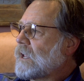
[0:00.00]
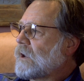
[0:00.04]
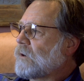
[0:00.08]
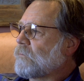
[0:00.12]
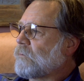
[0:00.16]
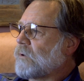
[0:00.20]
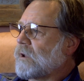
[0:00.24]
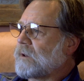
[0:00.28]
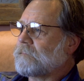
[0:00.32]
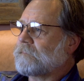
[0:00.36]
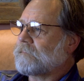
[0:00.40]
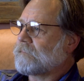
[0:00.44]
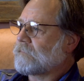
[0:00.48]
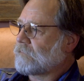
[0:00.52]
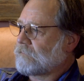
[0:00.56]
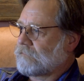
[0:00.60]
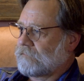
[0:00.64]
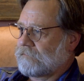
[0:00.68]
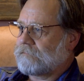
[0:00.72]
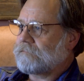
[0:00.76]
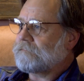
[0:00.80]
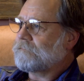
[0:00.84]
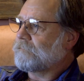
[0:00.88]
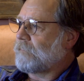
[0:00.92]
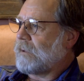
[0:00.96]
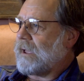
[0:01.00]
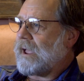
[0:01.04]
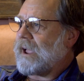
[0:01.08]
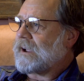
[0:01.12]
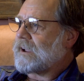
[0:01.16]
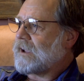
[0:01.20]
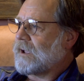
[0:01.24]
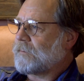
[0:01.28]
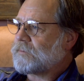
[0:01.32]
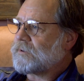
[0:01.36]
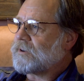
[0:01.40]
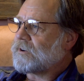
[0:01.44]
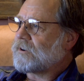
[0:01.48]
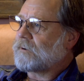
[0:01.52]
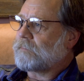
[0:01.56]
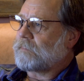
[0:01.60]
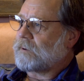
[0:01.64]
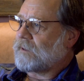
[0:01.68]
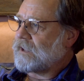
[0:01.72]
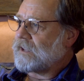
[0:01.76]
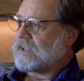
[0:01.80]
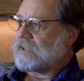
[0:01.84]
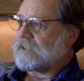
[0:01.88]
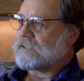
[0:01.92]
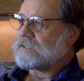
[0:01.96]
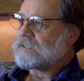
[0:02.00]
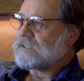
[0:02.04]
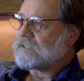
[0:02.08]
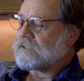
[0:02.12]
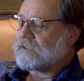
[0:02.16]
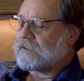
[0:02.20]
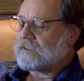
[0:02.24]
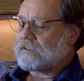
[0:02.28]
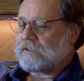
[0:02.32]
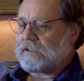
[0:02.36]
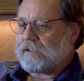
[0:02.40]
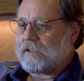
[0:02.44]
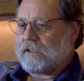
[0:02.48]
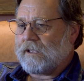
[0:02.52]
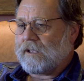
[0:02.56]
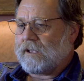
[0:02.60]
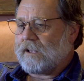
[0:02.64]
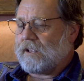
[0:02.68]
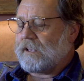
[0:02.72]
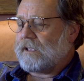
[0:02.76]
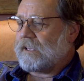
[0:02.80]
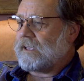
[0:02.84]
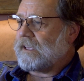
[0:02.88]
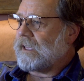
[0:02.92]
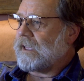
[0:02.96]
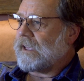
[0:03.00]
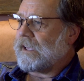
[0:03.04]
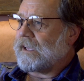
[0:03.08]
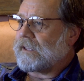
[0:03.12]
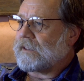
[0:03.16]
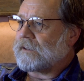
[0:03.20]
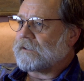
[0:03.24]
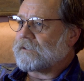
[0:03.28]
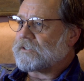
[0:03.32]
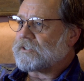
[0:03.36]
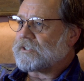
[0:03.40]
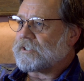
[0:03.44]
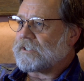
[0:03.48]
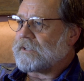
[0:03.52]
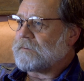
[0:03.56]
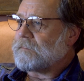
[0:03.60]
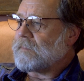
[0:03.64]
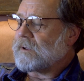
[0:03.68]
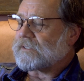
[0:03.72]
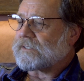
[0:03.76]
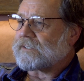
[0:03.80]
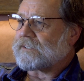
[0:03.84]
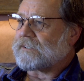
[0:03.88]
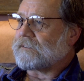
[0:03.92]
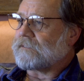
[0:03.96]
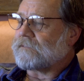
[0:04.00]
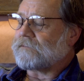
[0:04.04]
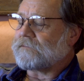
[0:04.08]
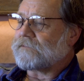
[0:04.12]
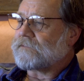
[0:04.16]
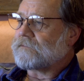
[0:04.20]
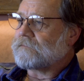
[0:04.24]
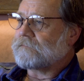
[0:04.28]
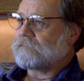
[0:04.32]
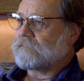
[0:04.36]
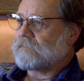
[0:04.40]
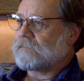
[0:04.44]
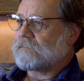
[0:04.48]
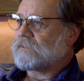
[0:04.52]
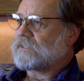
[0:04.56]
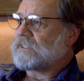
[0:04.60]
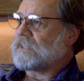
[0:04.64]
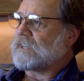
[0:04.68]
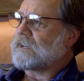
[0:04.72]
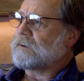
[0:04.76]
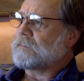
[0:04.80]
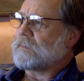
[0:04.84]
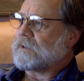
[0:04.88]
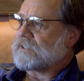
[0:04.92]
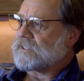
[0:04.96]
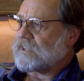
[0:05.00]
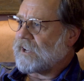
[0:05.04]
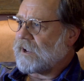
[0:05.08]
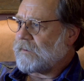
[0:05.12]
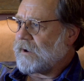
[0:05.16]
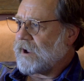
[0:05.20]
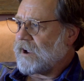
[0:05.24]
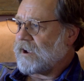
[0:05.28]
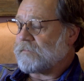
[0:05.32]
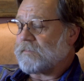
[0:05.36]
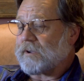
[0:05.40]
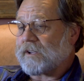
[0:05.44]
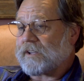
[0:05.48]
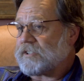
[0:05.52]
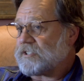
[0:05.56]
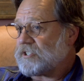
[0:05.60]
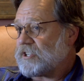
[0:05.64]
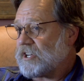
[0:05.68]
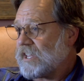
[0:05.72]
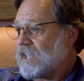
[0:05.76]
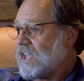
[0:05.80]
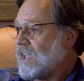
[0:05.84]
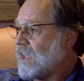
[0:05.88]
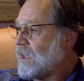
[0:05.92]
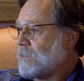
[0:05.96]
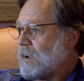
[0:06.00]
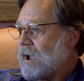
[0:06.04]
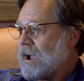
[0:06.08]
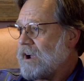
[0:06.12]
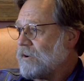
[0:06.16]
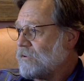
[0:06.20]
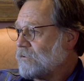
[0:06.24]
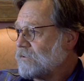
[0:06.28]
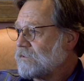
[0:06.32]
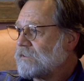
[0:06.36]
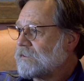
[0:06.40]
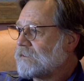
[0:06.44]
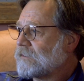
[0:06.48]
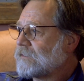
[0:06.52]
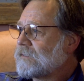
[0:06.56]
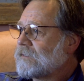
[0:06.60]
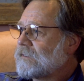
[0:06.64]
went back up to her place, and she must have seen me somehow because she came out,